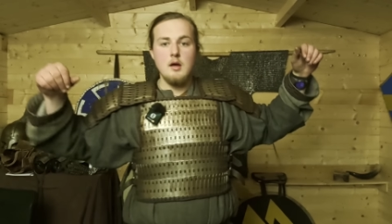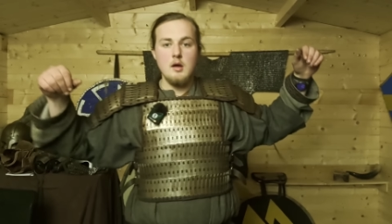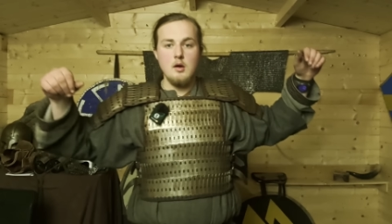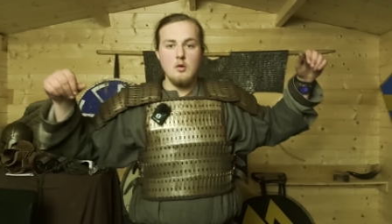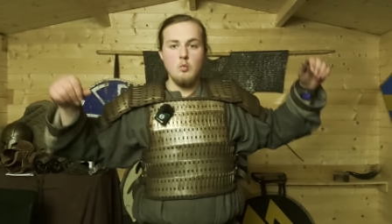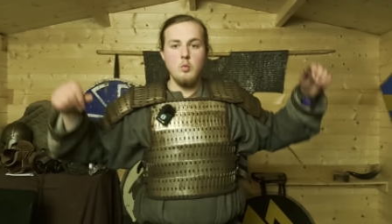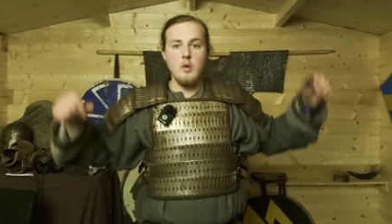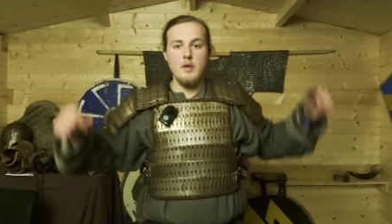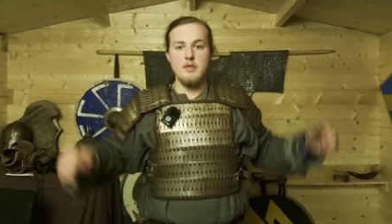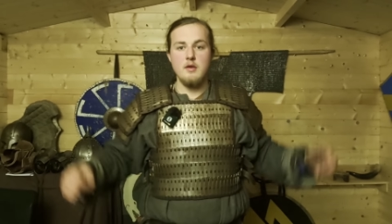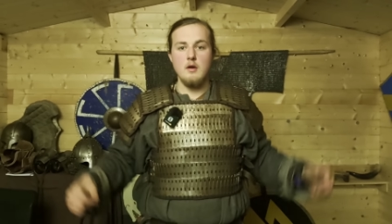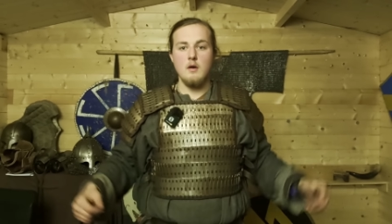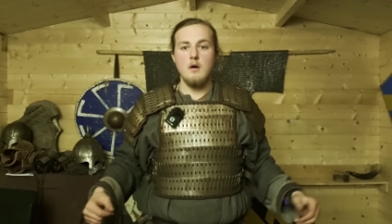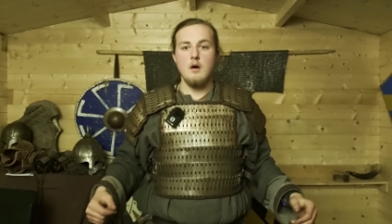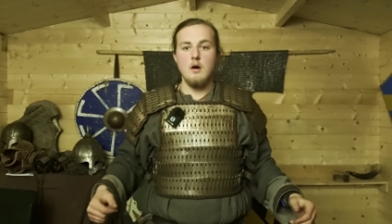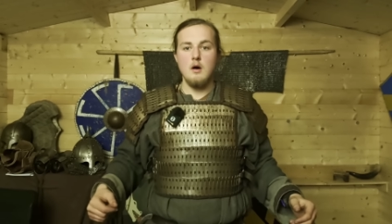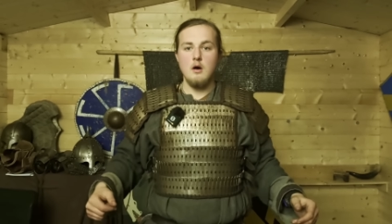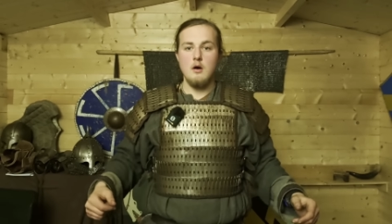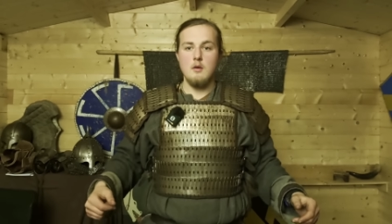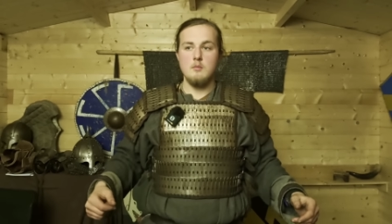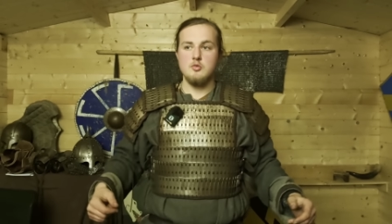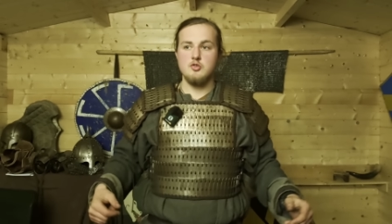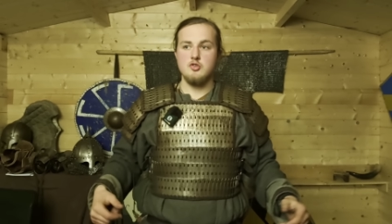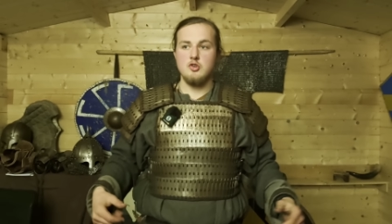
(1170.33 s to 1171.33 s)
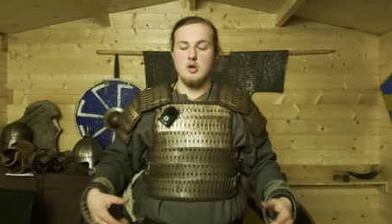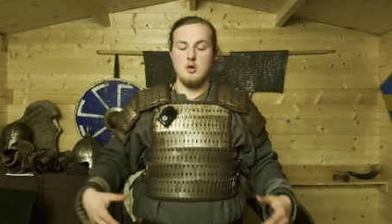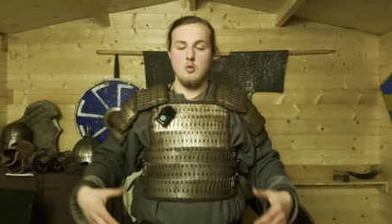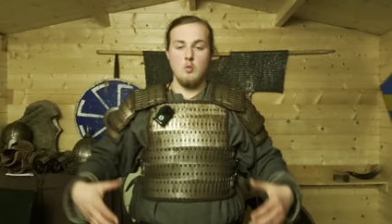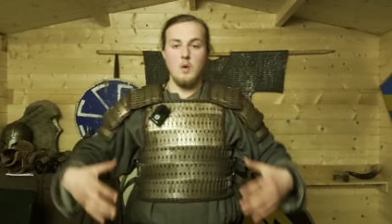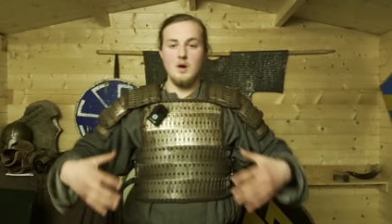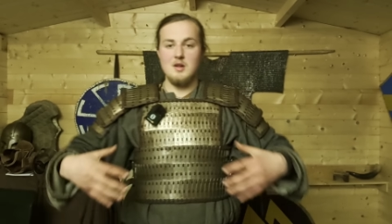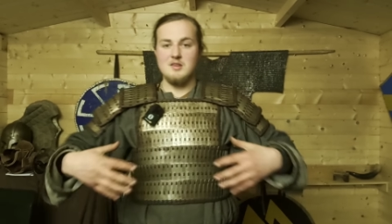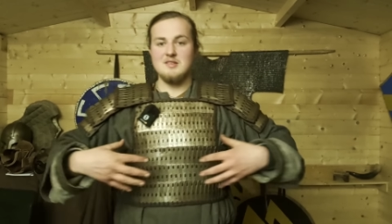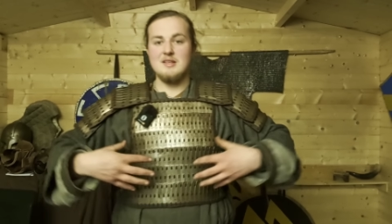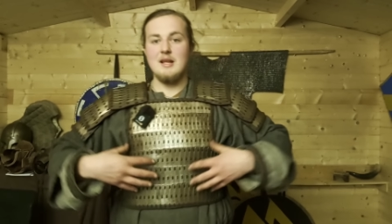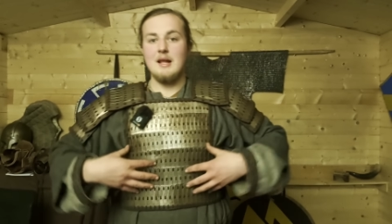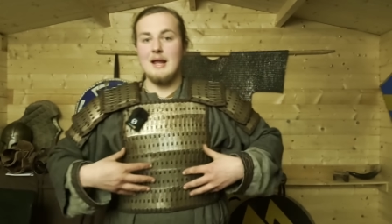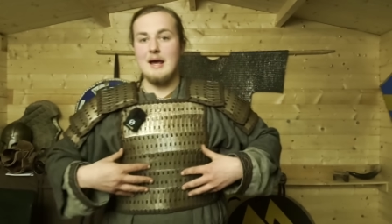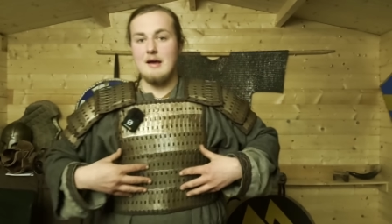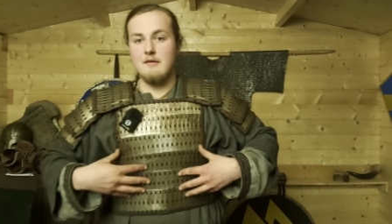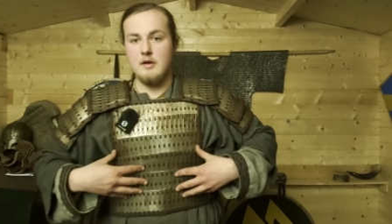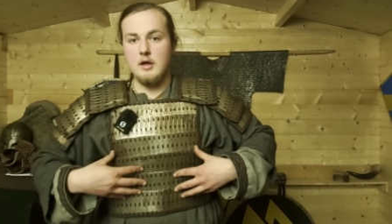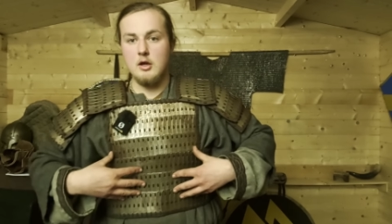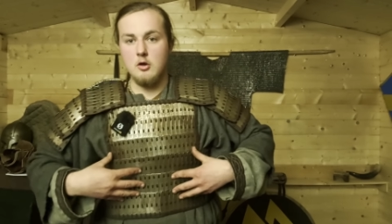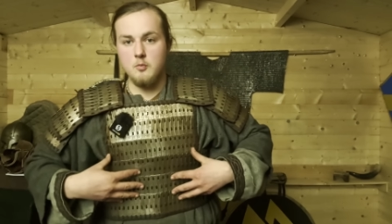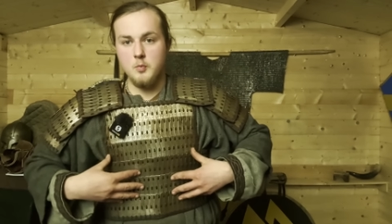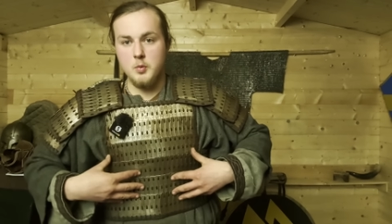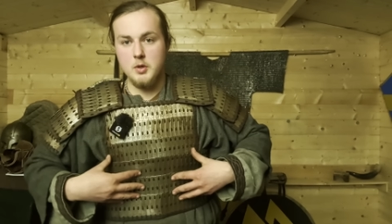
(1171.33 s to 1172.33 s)
with your arms while still
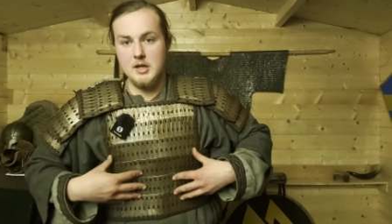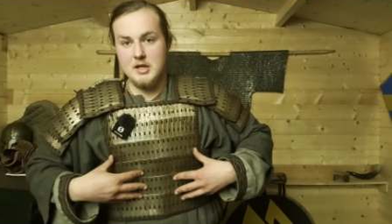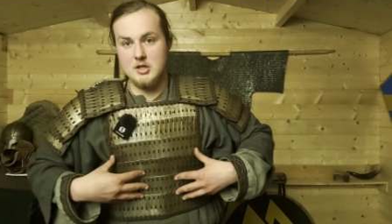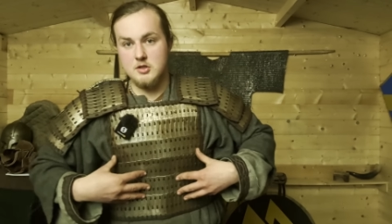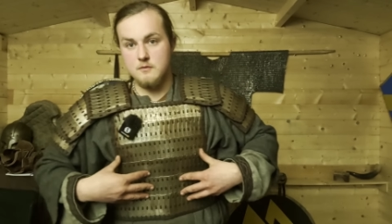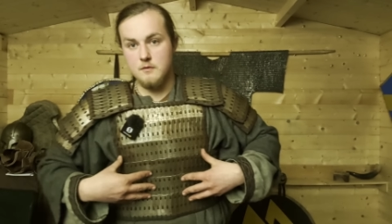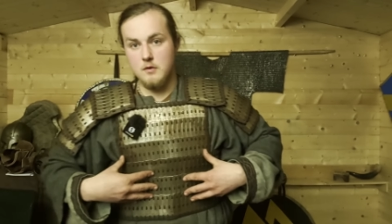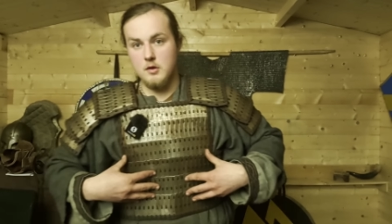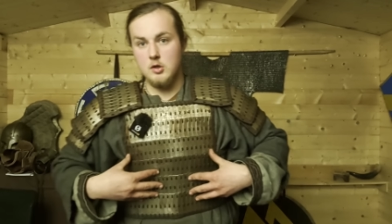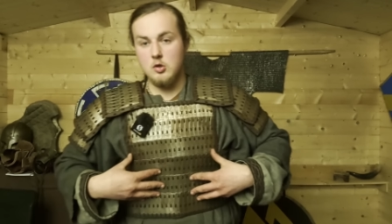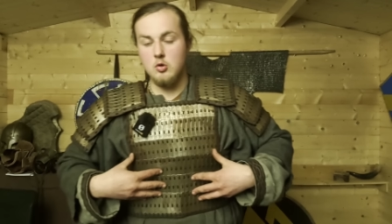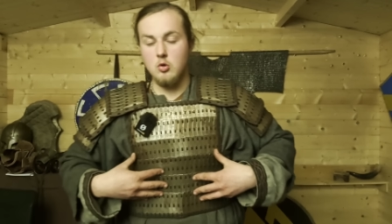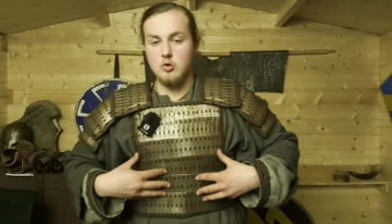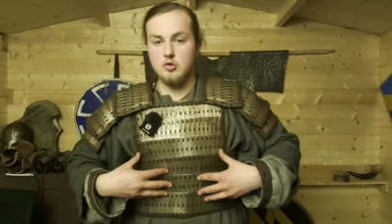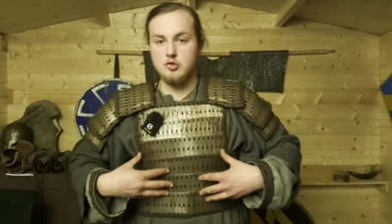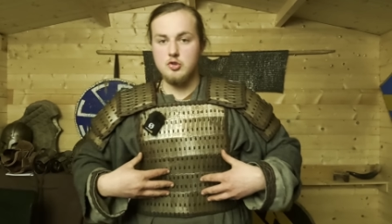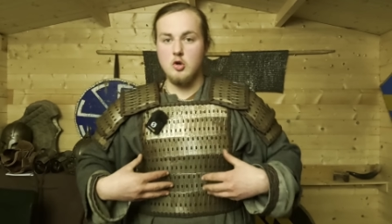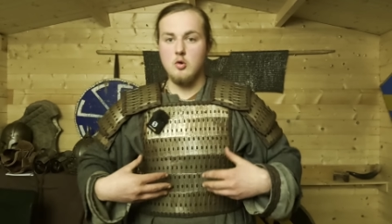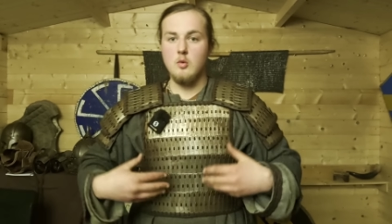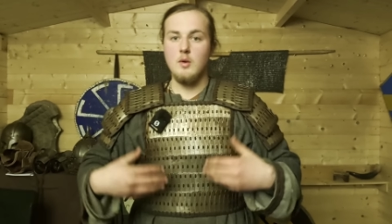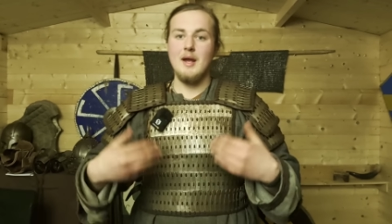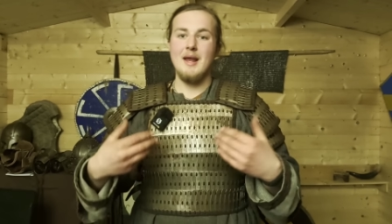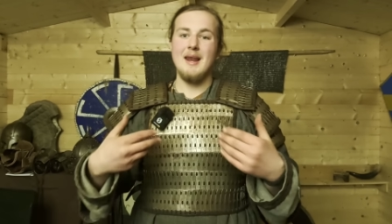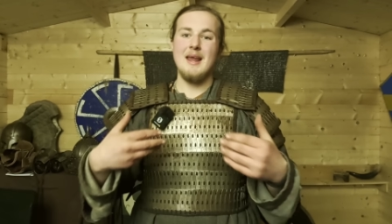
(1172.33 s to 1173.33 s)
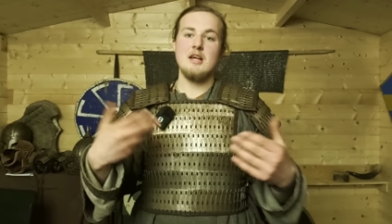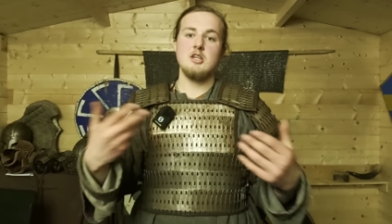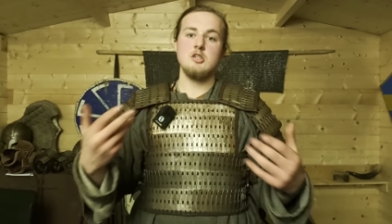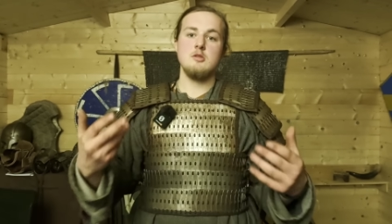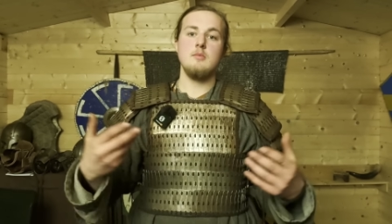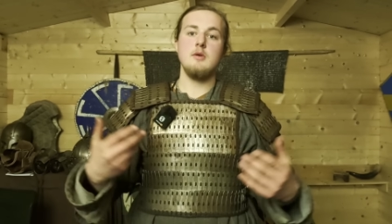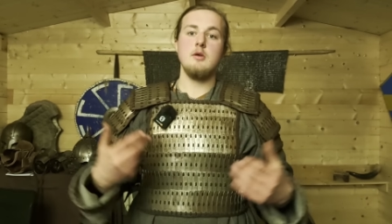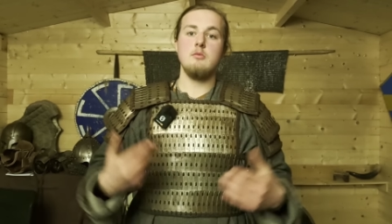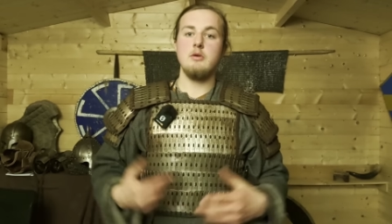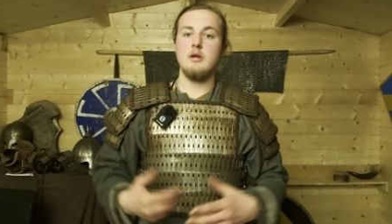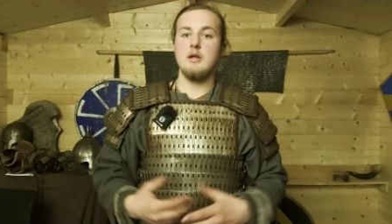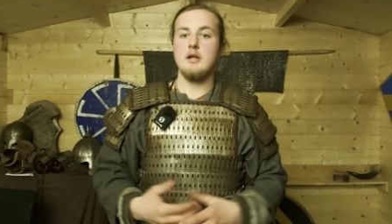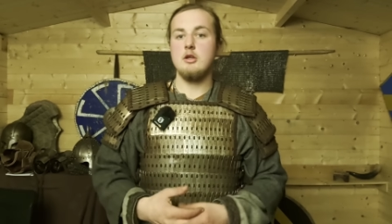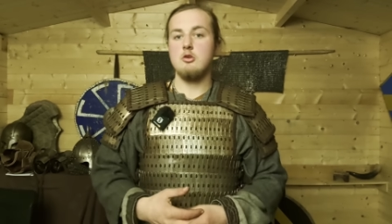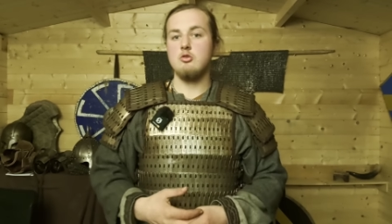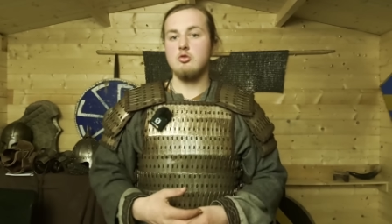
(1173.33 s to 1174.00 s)
having good protection for the torso can actually be really